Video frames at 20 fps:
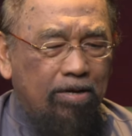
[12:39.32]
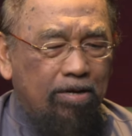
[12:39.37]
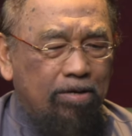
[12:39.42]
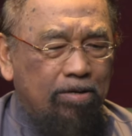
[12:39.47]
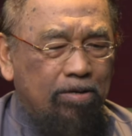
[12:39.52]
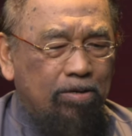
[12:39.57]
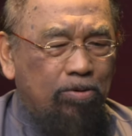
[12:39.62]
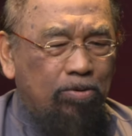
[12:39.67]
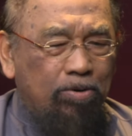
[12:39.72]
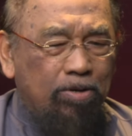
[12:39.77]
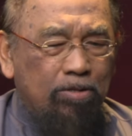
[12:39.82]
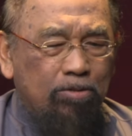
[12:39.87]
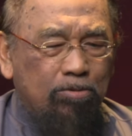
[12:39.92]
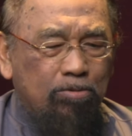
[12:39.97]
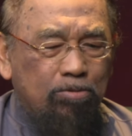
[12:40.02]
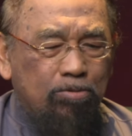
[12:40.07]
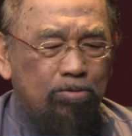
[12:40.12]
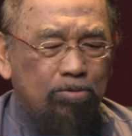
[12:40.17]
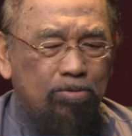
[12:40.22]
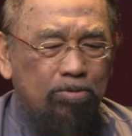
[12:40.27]
go
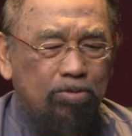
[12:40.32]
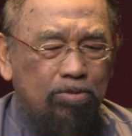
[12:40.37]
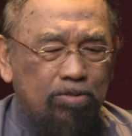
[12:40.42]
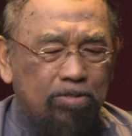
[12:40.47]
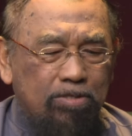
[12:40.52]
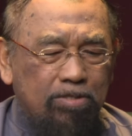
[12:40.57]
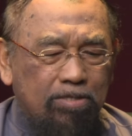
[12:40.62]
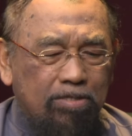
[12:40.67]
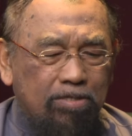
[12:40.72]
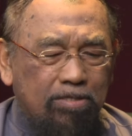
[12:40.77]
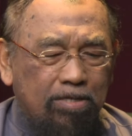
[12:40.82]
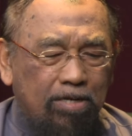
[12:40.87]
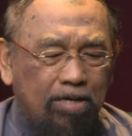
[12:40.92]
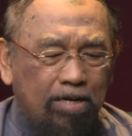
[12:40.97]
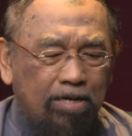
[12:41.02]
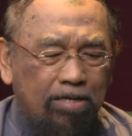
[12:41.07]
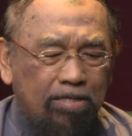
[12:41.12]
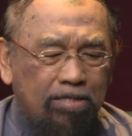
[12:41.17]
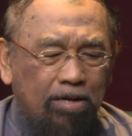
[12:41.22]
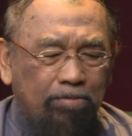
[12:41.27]
into a
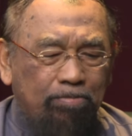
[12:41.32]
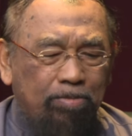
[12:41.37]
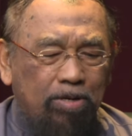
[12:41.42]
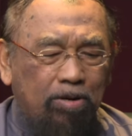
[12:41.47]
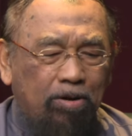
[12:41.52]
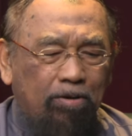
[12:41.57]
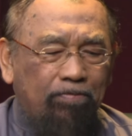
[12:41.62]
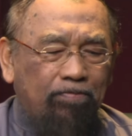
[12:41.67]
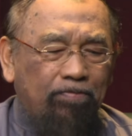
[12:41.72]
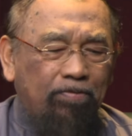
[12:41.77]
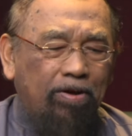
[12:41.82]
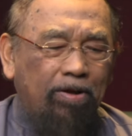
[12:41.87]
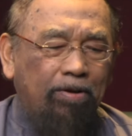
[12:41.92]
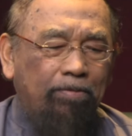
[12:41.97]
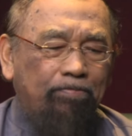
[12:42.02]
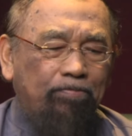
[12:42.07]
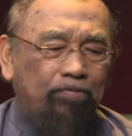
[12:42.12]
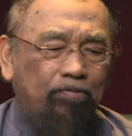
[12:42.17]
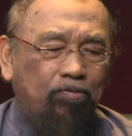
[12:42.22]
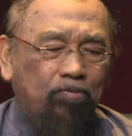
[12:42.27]
little bit of
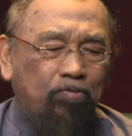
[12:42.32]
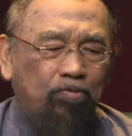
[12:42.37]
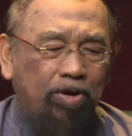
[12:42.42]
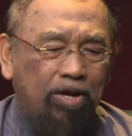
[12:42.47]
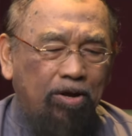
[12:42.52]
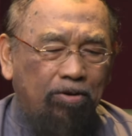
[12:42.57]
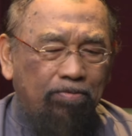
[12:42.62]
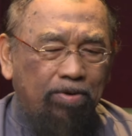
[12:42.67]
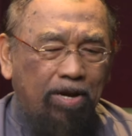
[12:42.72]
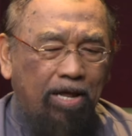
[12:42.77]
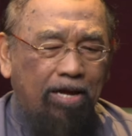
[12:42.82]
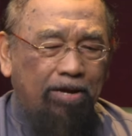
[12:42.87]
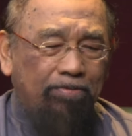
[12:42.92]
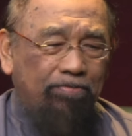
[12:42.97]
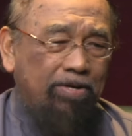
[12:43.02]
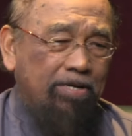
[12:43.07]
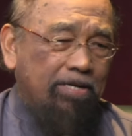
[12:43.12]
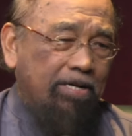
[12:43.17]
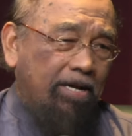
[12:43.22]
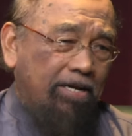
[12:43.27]
way of life
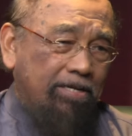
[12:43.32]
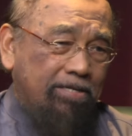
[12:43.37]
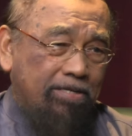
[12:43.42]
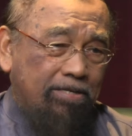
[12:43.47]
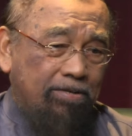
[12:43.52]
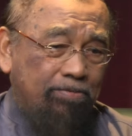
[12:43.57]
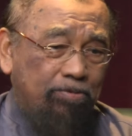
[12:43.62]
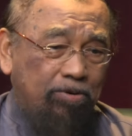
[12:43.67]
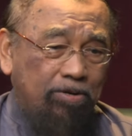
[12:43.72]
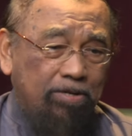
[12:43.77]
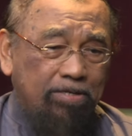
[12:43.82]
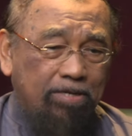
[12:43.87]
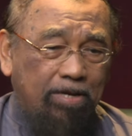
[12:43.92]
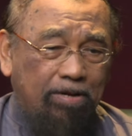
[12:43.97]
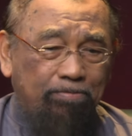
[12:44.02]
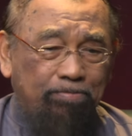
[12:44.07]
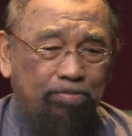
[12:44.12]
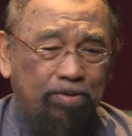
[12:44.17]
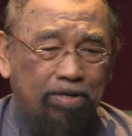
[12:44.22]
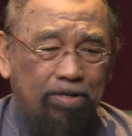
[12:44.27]
and cultural. For
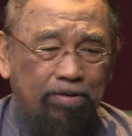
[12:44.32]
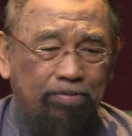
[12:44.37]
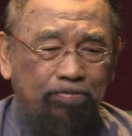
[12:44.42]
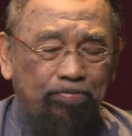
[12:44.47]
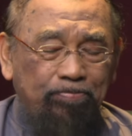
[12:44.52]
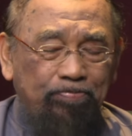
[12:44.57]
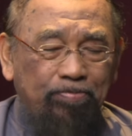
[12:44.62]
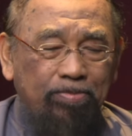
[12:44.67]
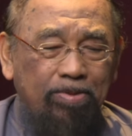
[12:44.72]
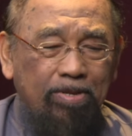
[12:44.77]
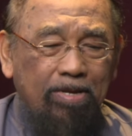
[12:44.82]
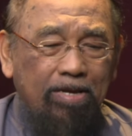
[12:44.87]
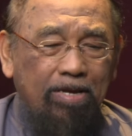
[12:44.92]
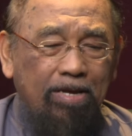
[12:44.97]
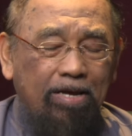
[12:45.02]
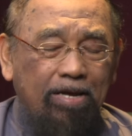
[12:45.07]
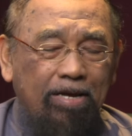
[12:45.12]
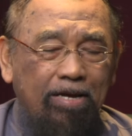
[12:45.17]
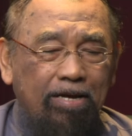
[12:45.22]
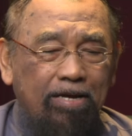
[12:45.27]
example,
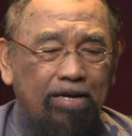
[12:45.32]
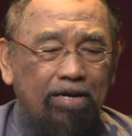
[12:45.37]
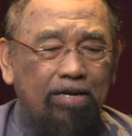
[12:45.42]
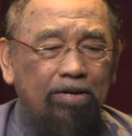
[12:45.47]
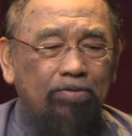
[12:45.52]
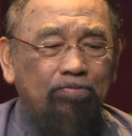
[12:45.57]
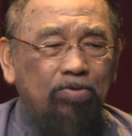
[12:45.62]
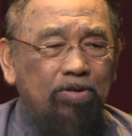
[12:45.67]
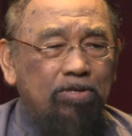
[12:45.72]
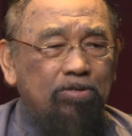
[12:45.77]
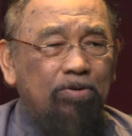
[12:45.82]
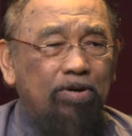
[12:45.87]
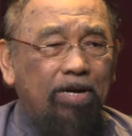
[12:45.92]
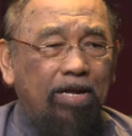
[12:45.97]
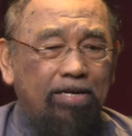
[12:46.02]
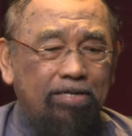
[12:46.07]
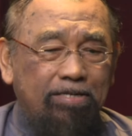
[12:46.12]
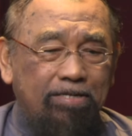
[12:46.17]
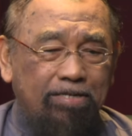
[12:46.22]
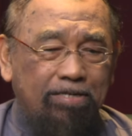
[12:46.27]

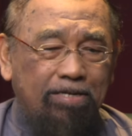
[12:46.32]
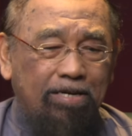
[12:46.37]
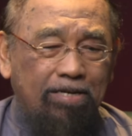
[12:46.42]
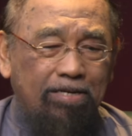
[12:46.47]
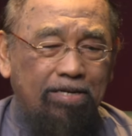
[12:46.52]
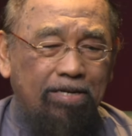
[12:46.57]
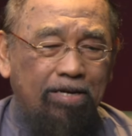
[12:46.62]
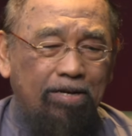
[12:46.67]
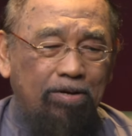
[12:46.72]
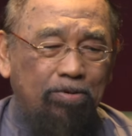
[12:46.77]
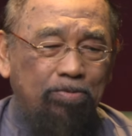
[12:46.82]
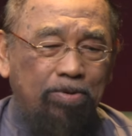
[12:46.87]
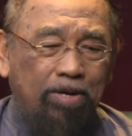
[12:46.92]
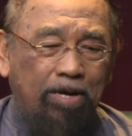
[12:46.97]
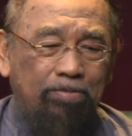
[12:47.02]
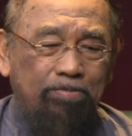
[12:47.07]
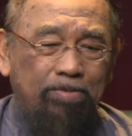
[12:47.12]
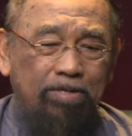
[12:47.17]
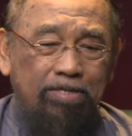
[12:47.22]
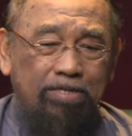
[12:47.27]
visualize that we
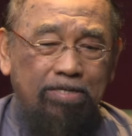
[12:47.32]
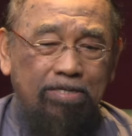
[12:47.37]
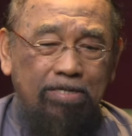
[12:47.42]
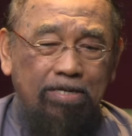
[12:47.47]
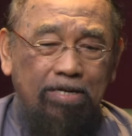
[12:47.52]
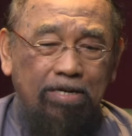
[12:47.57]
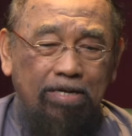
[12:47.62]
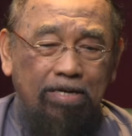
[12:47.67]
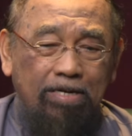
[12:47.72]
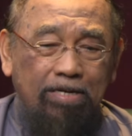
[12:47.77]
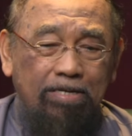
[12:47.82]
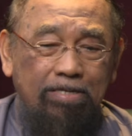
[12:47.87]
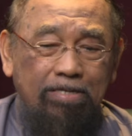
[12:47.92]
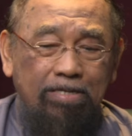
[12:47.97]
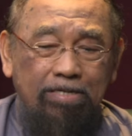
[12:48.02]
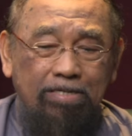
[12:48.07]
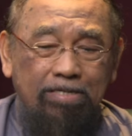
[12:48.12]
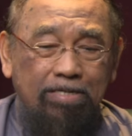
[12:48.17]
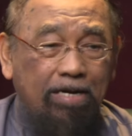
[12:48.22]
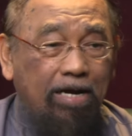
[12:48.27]
have this
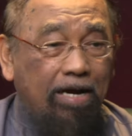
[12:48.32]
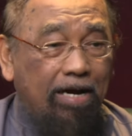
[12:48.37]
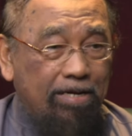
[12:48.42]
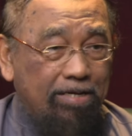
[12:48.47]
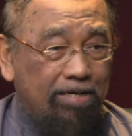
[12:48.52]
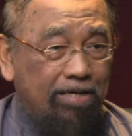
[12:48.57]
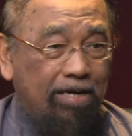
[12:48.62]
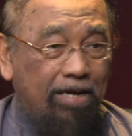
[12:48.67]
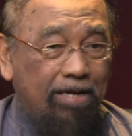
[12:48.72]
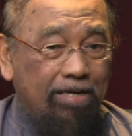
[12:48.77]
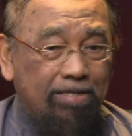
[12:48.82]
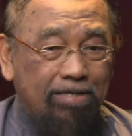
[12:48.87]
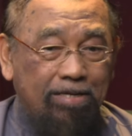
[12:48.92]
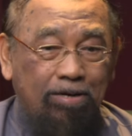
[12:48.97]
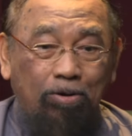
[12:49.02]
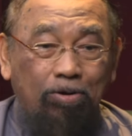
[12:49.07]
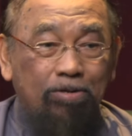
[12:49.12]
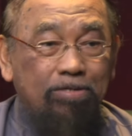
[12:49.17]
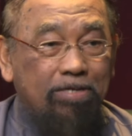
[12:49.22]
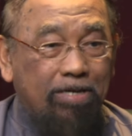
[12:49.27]
cart, like the
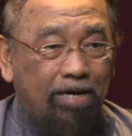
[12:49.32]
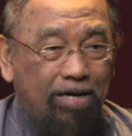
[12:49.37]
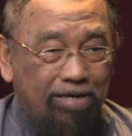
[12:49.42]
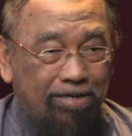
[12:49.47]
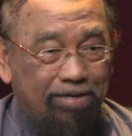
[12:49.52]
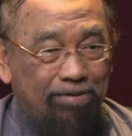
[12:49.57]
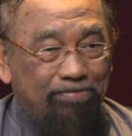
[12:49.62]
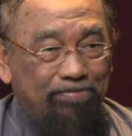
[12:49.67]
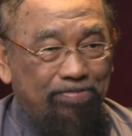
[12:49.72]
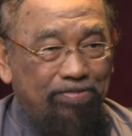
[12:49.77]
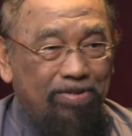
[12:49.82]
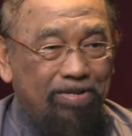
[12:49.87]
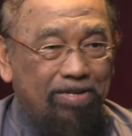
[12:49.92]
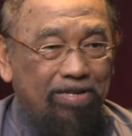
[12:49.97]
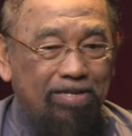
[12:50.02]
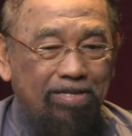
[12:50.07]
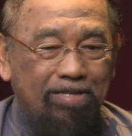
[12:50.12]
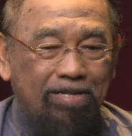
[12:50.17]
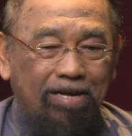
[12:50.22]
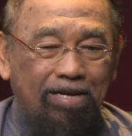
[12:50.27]
horse cart,
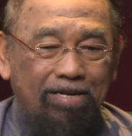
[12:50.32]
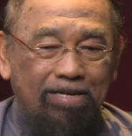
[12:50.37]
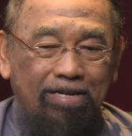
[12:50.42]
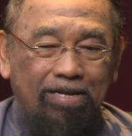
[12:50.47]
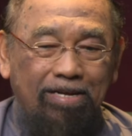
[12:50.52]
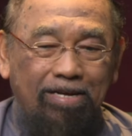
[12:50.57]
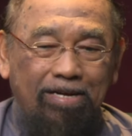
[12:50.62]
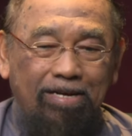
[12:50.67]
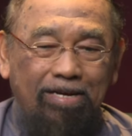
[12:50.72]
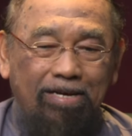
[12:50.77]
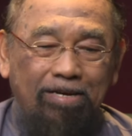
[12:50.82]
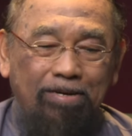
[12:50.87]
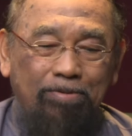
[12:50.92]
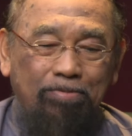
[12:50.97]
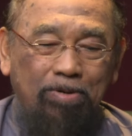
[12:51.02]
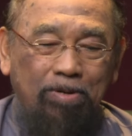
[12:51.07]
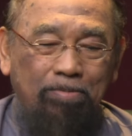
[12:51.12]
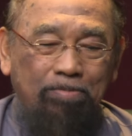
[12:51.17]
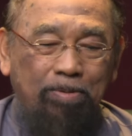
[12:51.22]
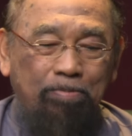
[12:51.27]
that
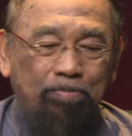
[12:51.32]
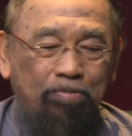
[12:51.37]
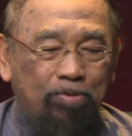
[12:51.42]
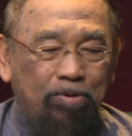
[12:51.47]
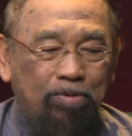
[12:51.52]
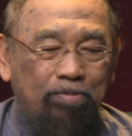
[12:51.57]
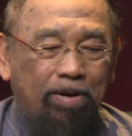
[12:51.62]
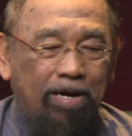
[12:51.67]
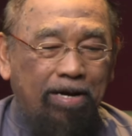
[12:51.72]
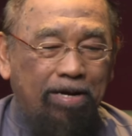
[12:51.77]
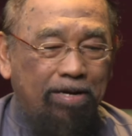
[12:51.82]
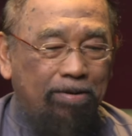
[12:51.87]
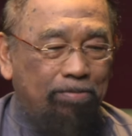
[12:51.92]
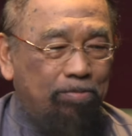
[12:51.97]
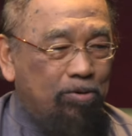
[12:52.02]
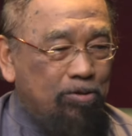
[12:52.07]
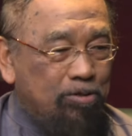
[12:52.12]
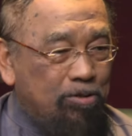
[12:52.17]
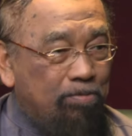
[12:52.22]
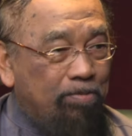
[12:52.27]
will be pulled by a
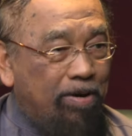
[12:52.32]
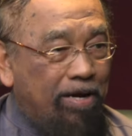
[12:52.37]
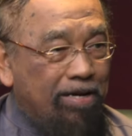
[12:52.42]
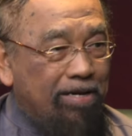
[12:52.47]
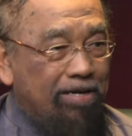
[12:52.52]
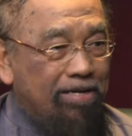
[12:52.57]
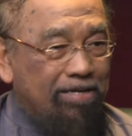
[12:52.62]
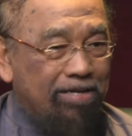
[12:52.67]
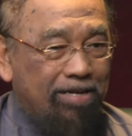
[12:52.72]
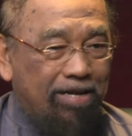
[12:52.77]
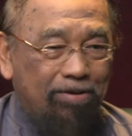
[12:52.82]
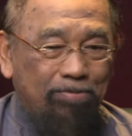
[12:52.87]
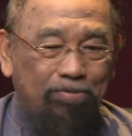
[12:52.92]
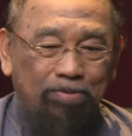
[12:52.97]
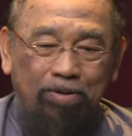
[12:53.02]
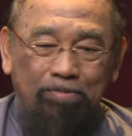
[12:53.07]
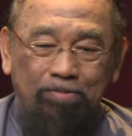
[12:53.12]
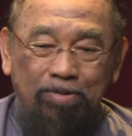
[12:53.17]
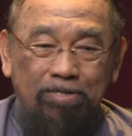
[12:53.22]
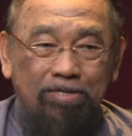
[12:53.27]
motorbike, that
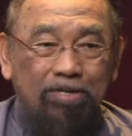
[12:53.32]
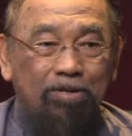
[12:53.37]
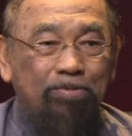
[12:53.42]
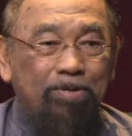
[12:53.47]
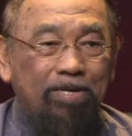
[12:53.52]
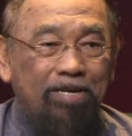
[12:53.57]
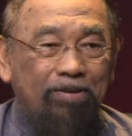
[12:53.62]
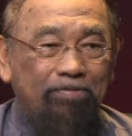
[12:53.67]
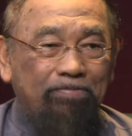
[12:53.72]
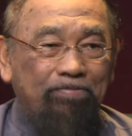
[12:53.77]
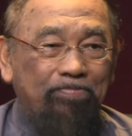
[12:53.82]
will be serving